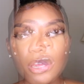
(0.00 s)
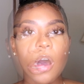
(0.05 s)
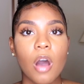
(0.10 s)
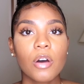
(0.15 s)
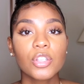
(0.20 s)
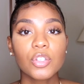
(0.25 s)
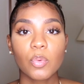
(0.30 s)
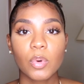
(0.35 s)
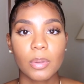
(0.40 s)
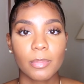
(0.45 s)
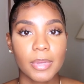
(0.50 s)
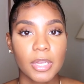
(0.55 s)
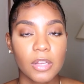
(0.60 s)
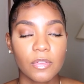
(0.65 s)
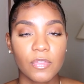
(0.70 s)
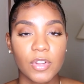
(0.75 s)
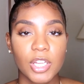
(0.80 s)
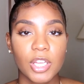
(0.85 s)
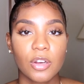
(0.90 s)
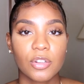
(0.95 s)
I also wanna make a
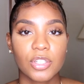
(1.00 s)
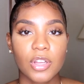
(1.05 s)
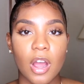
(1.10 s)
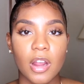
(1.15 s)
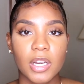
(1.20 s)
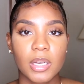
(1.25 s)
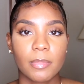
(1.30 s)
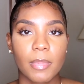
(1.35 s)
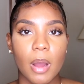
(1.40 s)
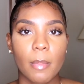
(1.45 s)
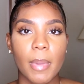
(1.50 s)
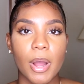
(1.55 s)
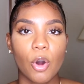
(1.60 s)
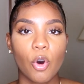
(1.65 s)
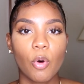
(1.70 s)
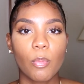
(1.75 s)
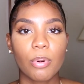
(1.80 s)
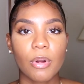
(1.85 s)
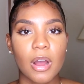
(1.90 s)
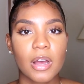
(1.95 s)
video talking about my
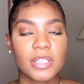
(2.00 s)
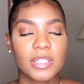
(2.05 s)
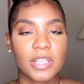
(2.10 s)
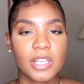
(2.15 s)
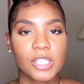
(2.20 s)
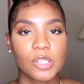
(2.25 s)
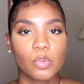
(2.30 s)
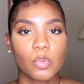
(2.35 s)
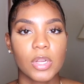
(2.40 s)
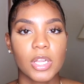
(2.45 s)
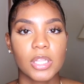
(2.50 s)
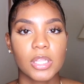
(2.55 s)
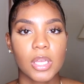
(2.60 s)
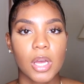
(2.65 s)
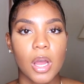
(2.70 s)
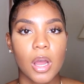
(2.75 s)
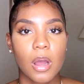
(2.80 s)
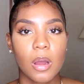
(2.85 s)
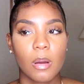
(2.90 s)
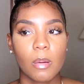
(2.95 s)
whole process with,
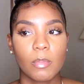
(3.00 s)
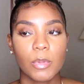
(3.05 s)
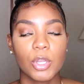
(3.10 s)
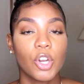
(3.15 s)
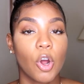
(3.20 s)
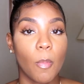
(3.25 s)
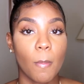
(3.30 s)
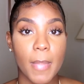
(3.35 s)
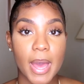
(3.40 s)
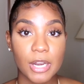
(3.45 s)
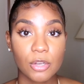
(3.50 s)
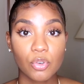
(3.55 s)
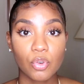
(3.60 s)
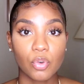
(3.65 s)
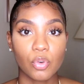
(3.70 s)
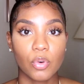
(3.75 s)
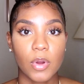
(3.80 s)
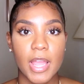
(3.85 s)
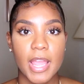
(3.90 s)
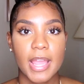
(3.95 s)
you know,
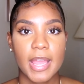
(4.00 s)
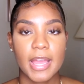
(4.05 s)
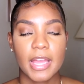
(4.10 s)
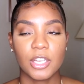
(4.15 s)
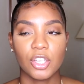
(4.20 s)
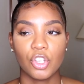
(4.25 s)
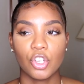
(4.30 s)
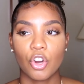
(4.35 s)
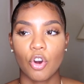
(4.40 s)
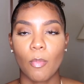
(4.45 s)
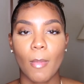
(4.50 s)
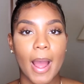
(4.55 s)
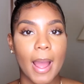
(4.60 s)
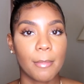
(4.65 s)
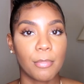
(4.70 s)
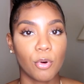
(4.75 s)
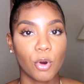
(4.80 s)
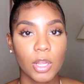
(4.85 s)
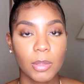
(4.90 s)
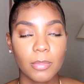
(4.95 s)
medical and, you know, my
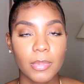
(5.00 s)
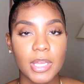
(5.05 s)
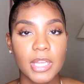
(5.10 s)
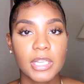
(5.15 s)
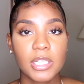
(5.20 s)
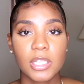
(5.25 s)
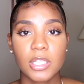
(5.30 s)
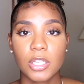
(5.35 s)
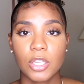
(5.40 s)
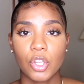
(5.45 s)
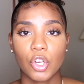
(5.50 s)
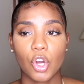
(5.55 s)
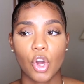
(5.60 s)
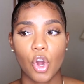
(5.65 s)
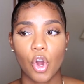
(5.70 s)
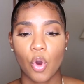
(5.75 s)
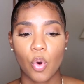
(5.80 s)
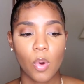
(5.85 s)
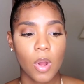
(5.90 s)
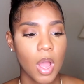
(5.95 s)
appointments, you
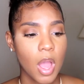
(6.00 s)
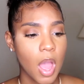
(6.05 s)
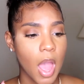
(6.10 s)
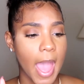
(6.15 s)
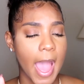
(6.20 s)
know,